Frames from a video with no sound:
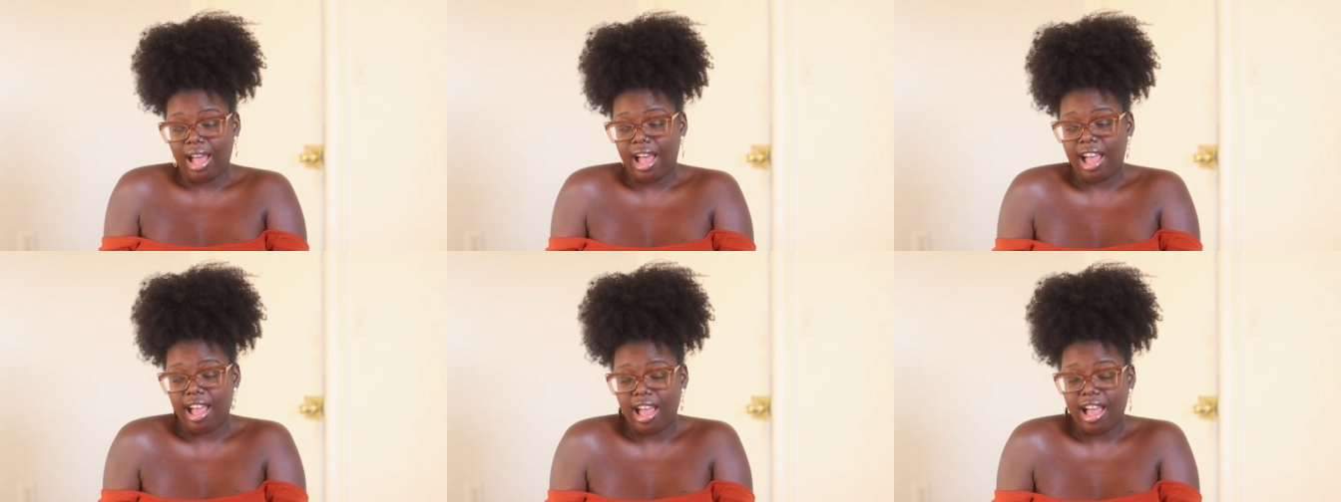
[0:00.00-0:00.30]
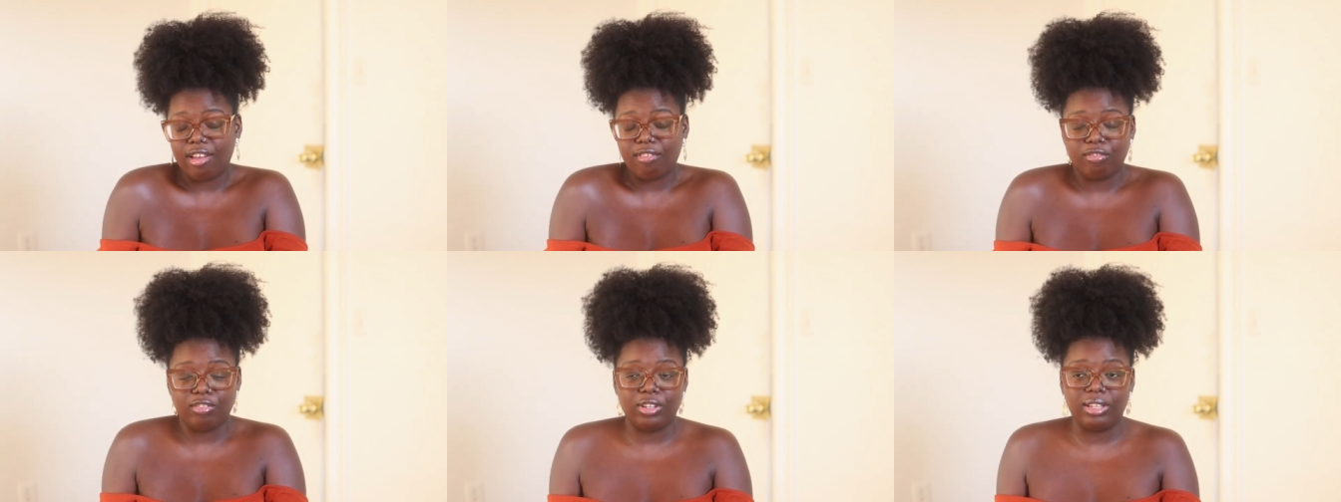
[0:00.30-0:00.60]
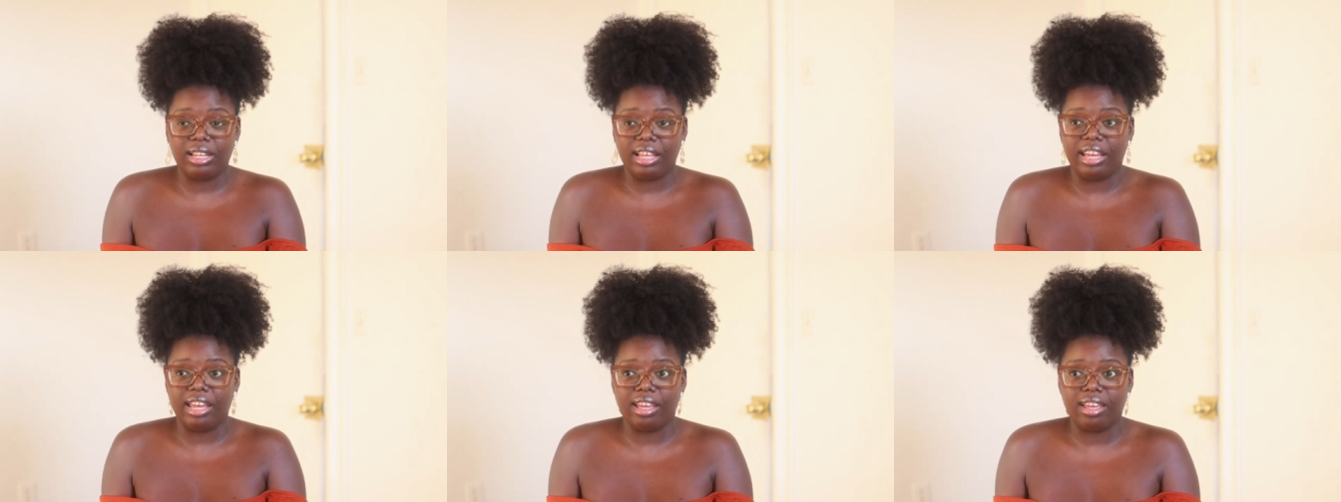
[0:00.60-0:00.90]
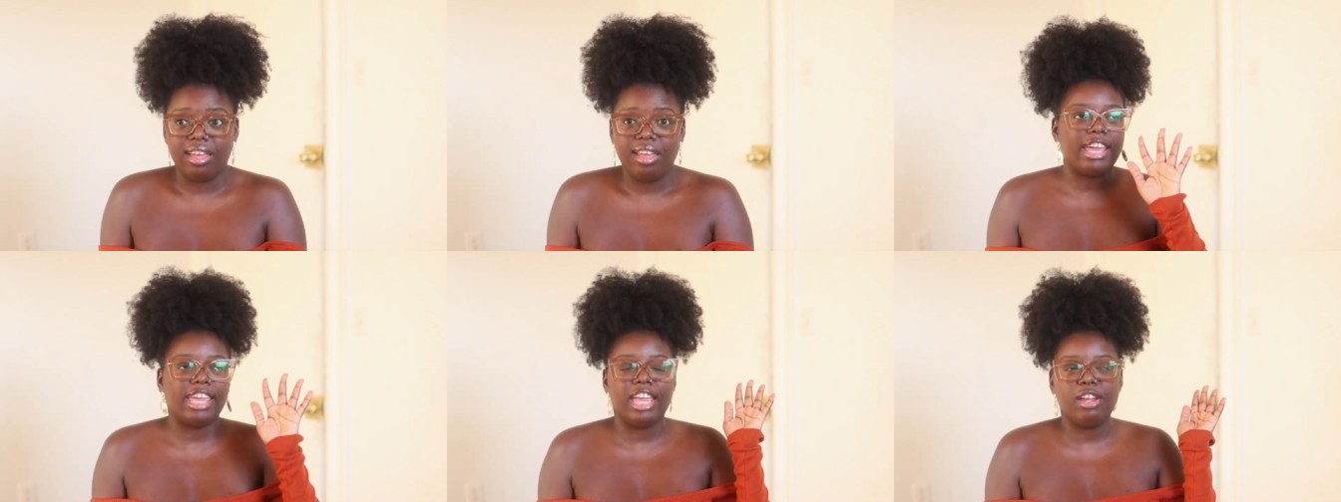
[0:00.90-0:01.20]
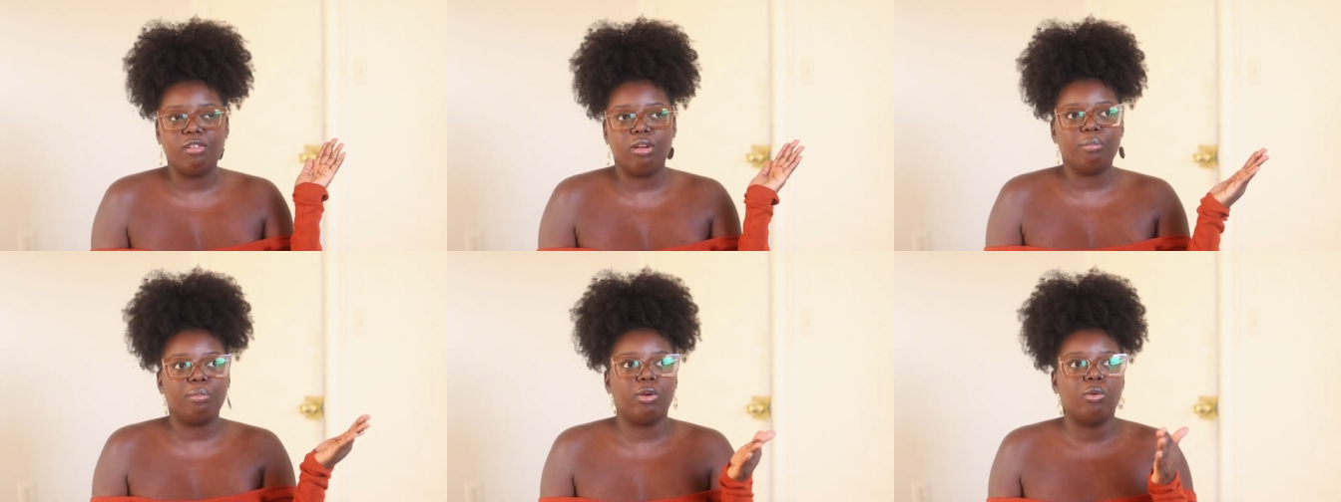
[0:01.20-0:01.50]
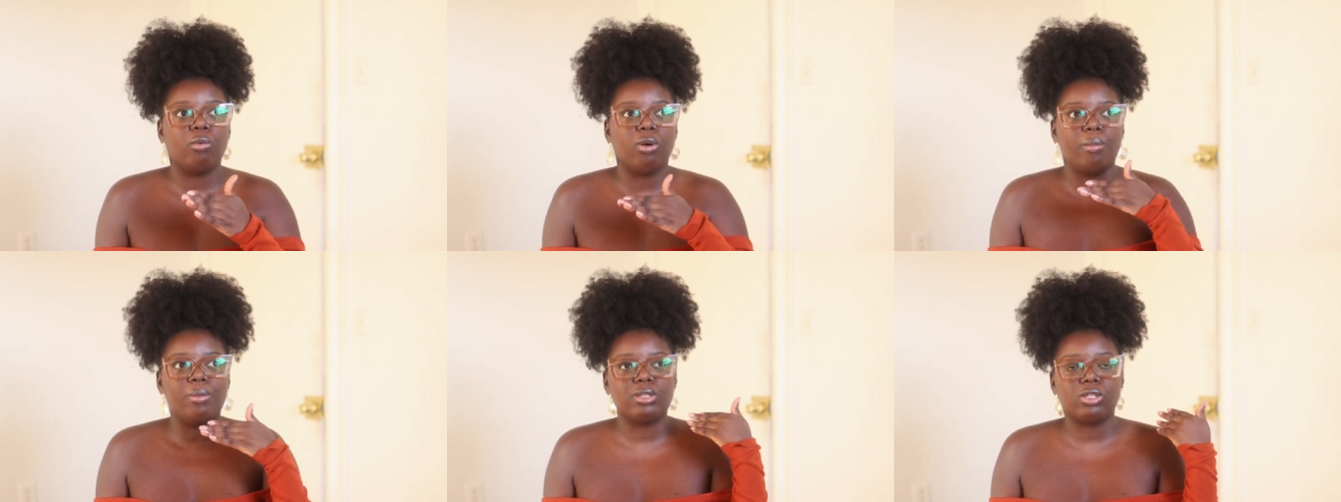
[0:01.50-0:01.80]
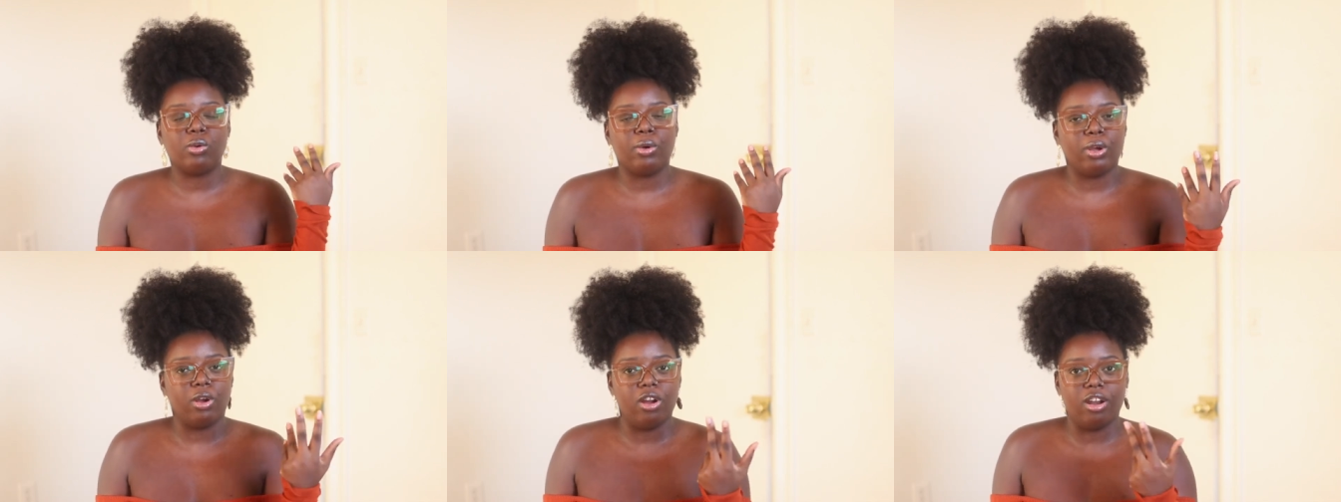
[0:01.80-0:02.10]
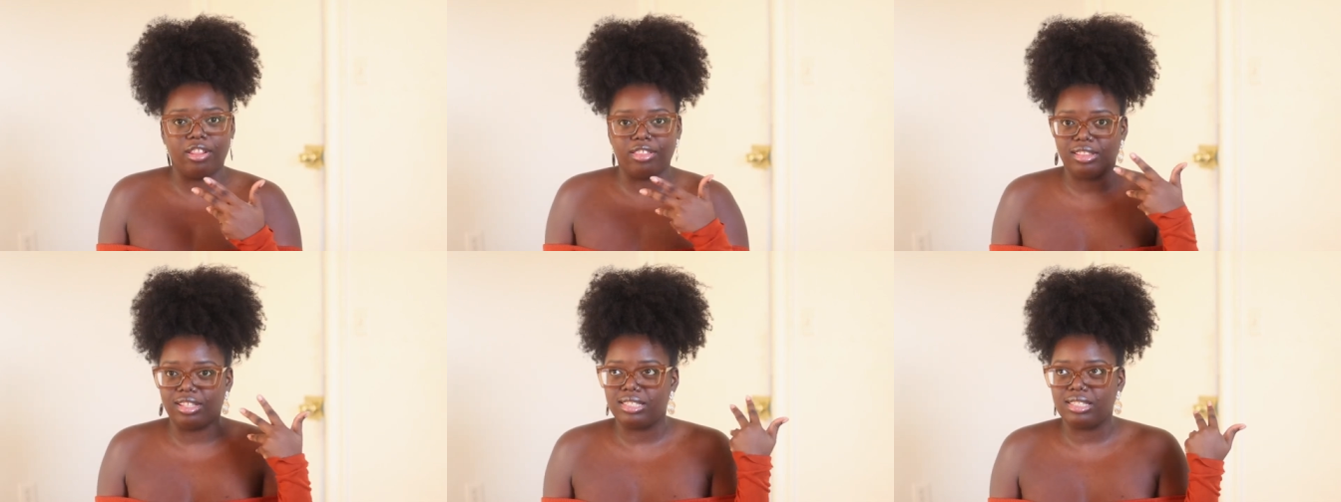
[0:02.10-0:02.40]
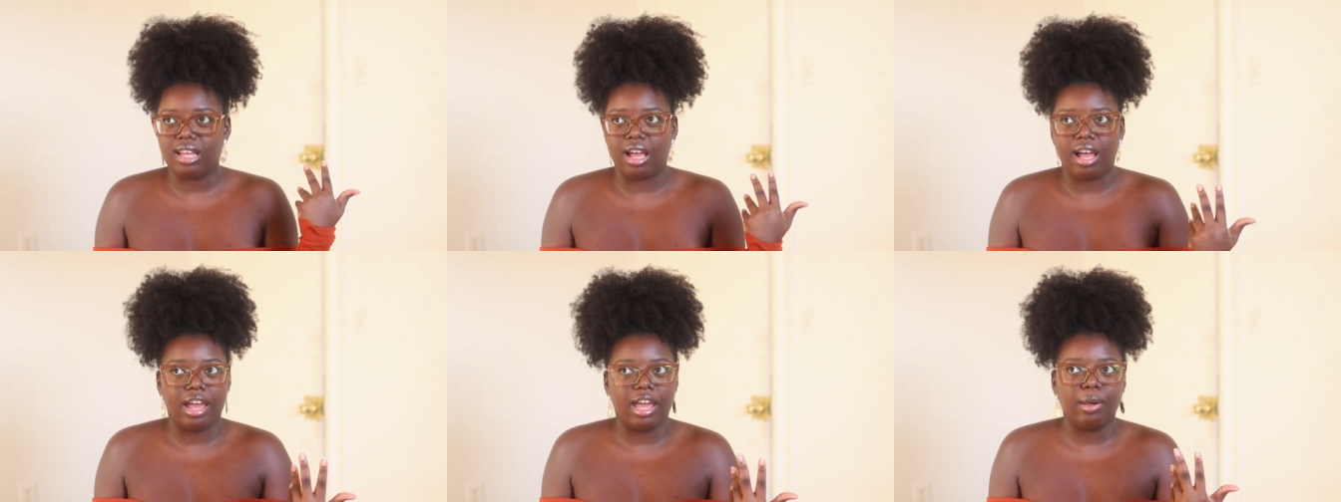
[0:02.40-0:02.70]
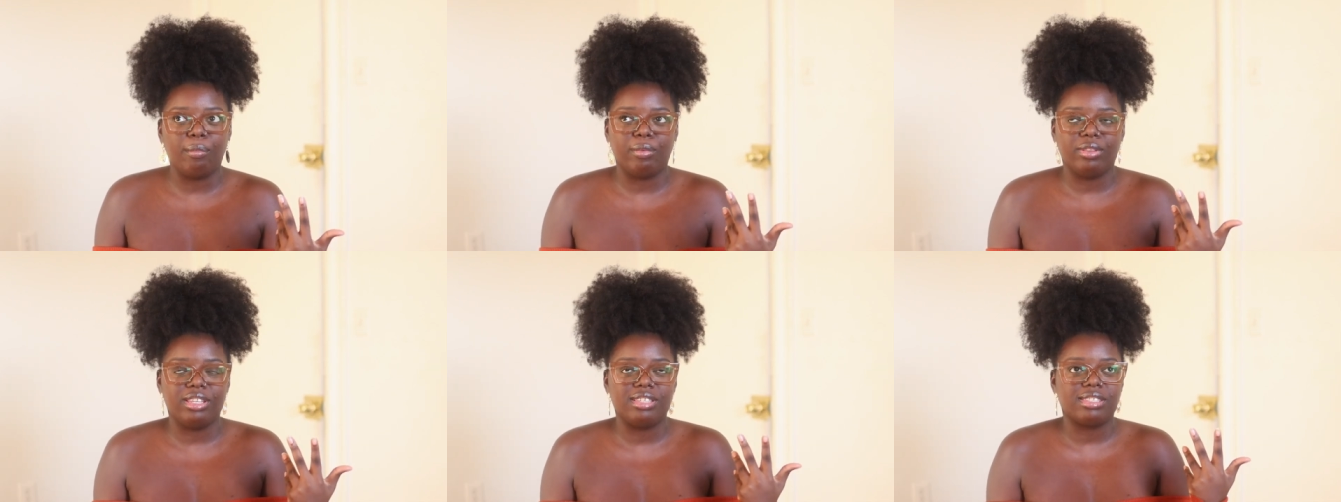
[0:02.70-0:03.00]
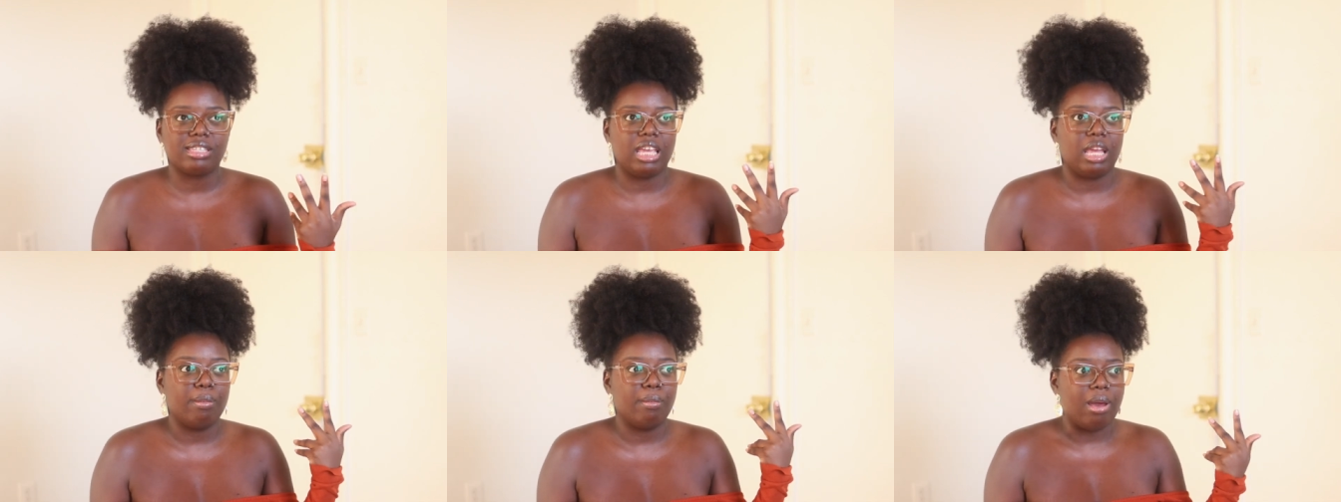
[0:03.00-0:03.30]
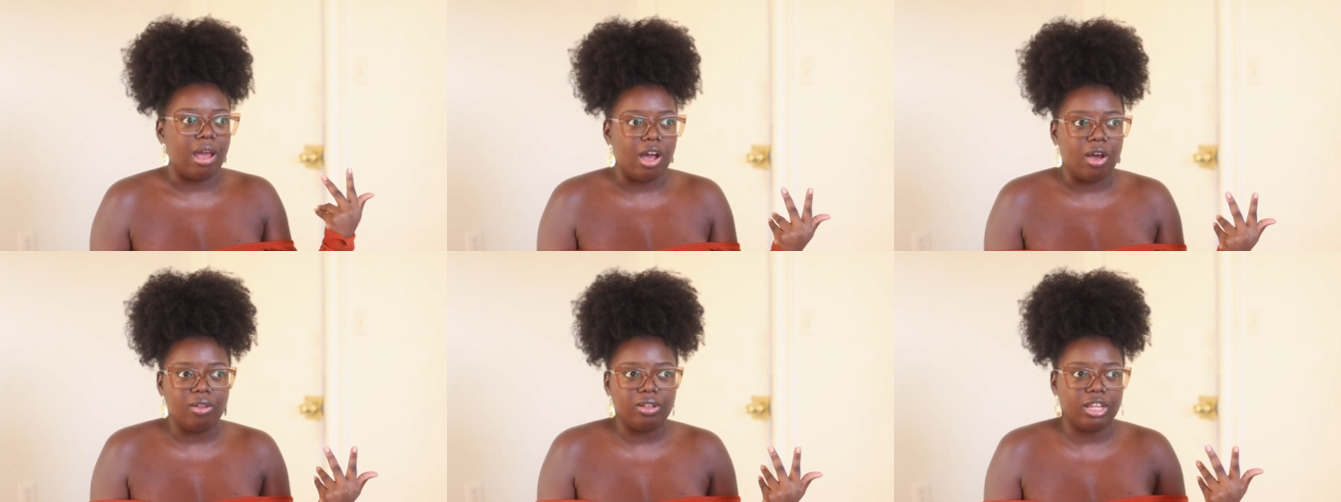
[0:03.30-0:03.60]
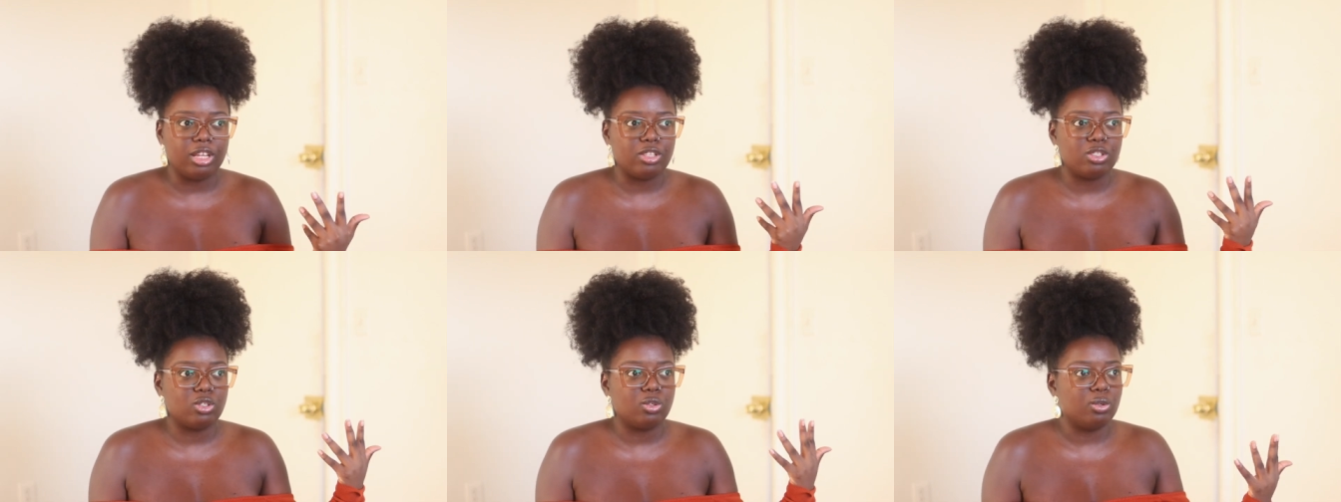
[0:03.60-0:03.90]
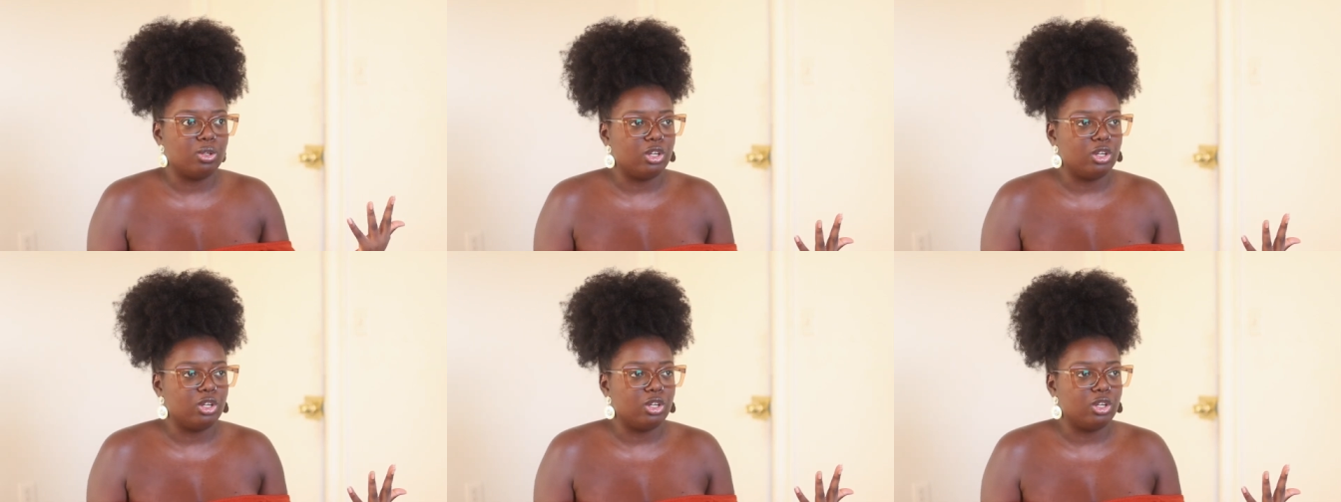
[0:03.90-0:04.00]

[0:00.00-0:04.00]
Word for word: I feel like, I can't remember what was going on at the time when this came out, like 2